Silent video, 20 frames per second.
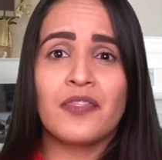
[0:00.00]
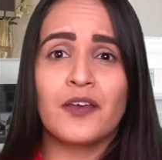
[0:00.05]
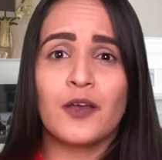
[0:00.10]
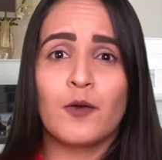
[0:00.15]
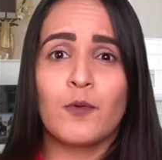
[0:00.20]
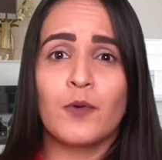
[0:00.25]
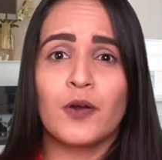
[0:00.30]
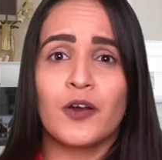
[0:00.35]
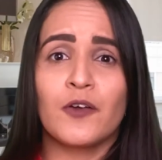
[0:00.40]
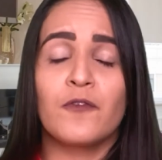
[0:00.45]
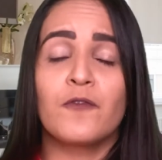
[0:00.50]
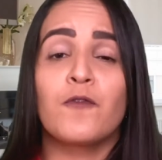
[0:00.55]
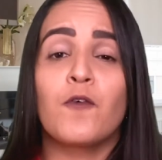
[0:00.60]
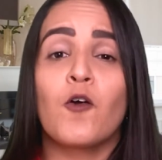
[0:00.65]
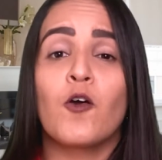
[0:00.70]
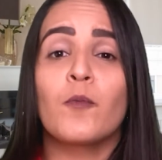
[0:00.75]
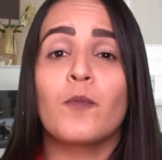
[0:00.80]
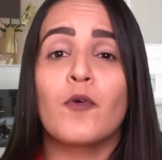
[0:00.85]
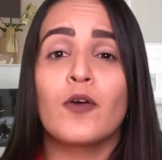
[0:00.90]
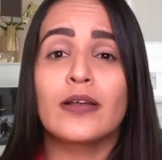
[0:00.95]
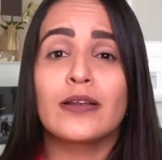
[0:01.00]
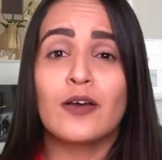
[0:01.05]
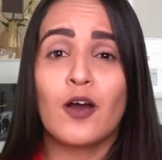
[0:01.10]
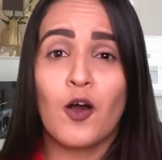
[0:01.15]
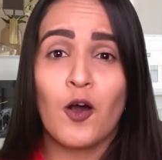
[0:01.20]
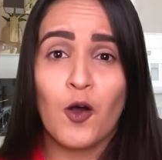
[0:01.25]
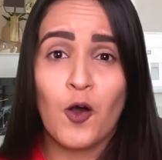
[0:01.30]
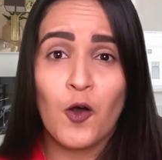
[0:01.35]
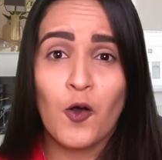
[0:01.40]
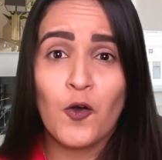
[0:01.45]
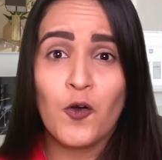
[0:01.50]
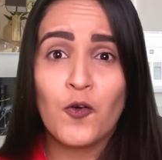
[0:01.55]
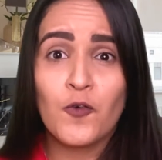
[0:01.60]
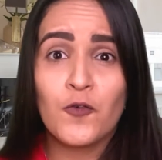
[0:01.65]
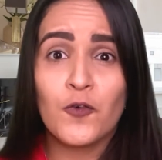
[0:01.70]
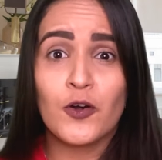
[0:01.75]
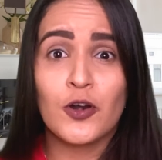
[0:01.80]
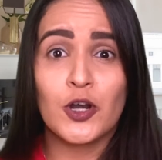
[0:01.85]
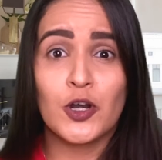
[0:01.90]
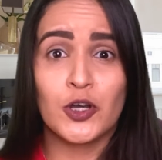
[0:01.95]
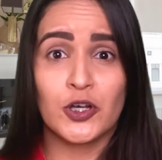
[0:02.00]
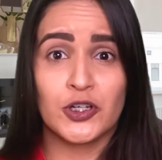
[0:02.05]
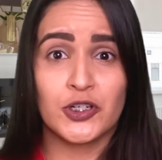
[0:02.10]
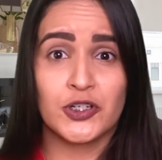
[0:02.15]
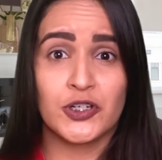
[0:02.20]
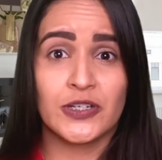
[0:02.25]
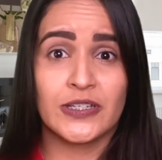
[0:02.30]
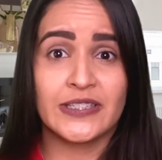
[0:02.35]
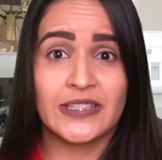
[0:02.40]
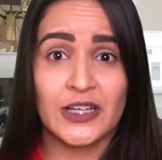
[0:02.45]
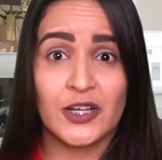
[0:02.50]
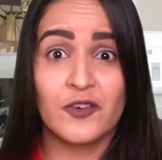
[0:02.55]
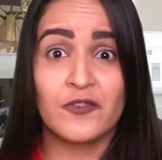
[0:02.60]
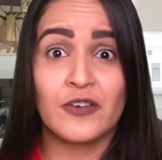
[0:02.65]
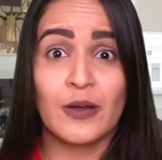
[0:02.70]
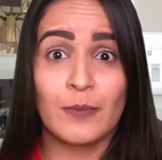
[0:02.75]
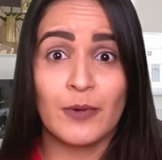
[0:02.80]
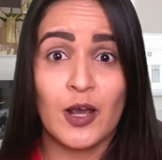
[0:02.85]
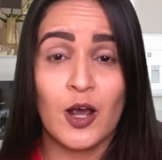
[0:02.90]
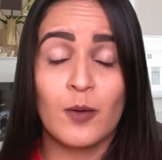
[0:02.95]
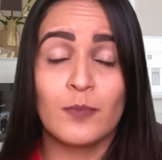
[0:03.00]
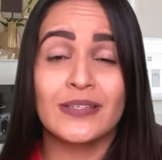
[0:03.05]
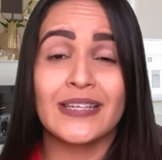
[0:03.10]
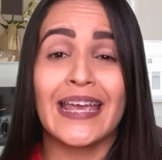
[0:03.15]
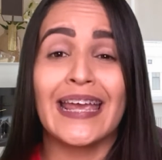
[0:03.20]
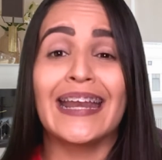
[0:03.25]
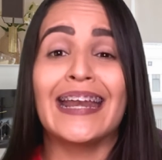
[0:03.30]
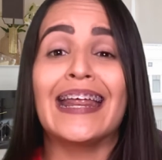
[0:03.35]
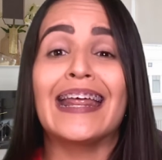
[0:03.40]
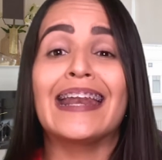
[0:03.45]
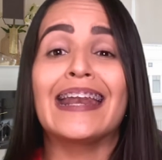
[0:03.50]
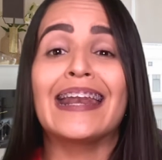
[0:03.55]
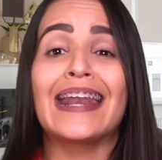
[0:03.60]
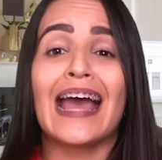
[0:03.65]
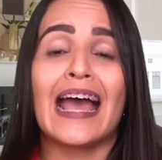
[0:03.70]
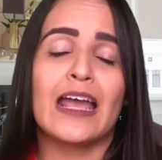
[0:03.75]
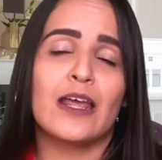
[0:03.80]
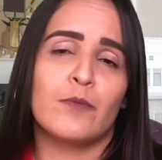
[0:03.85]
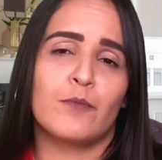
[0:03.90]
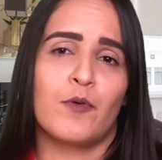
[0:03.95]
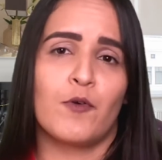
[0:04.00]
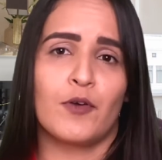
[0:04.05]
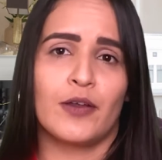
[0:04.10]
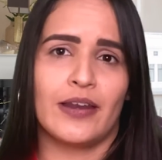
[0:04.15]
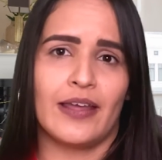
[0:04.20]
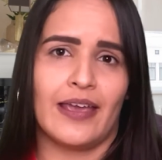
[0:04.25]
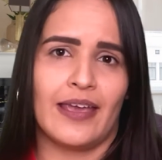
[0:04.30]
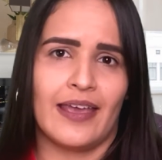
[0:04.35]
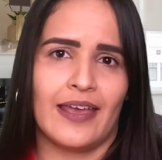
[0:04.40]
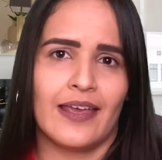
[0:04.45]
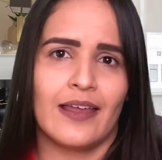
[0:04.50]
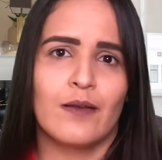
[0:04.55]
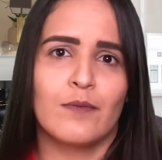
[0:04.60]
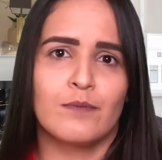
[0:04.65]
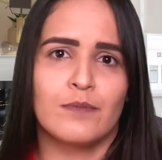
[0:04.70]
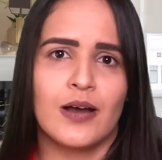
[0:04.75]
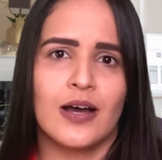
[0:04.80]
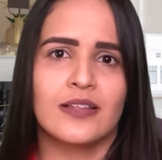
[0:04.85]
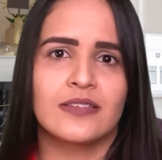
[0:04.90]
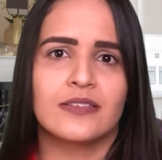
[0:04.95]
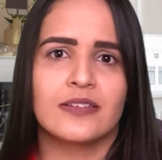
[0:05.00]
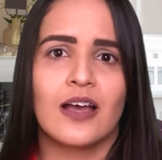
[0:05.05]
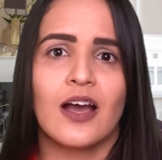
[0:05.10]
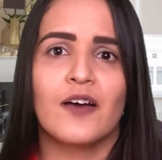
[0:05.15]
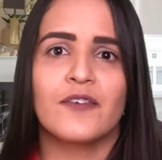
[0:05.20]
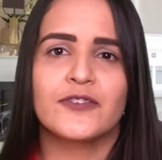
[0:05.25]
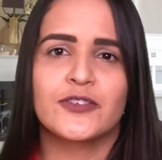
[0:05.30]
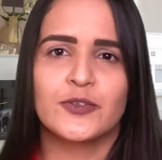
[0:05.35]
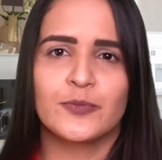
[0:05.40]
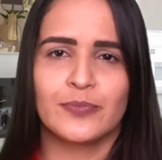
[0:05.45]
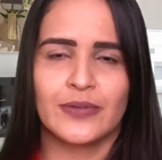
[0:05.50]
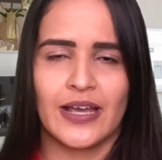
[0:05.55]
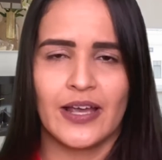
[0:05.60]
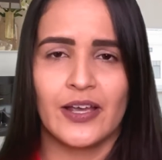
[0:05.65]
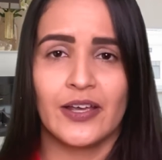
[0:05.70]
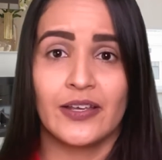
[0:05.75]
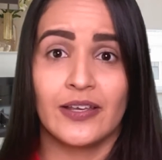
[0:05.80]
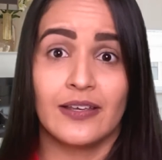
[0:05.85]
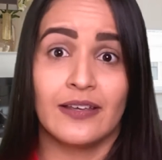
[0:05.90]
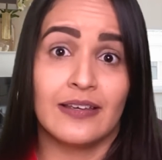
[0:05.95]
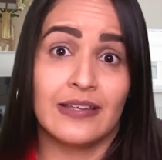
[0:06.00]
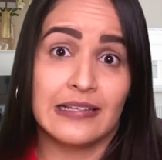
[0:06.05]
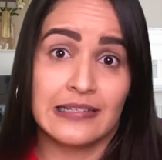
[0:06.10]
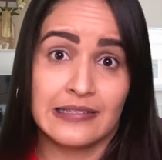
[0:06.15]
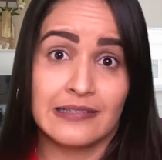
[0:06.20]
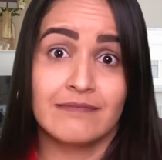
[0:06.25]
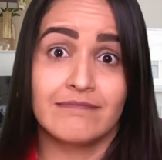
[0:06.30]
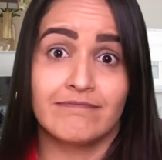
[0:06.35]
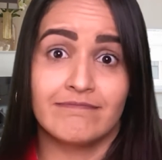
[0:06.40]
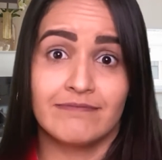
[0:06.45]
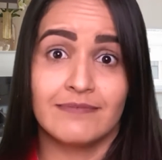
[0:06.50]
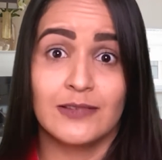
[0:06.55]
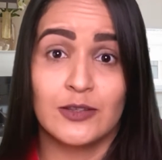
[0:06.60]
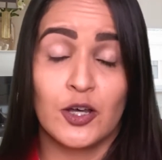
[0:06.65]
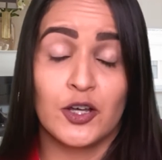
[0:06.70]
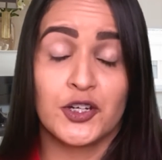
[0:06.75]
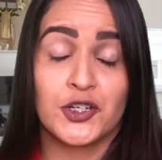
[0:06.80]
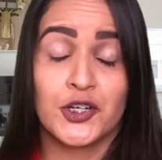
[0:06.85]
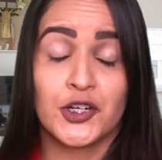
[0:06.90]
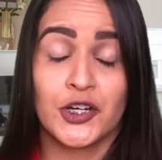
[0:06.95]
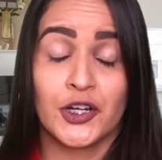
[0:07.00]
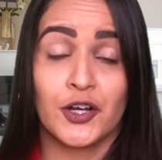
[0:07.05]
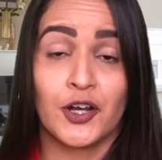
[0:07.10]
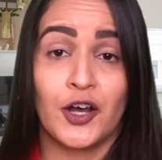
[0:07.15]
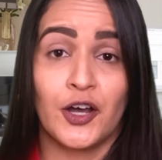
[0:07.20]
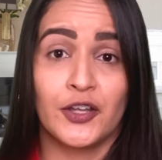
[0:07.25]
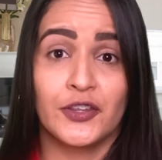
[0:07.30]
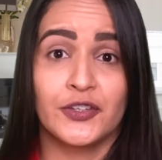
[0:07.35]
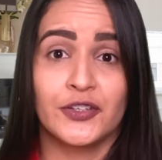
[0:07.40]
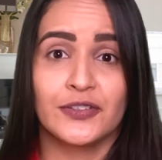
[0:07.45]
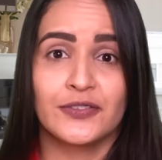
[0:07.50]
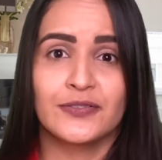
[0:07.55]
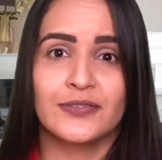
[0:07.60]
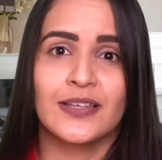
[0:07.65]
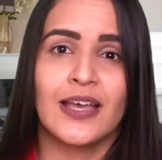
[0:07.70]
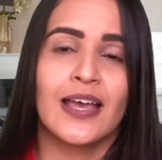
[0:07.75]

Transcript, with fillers: there were four point zero for luxury single-family homes and nine point eight months of supply in luxury condos.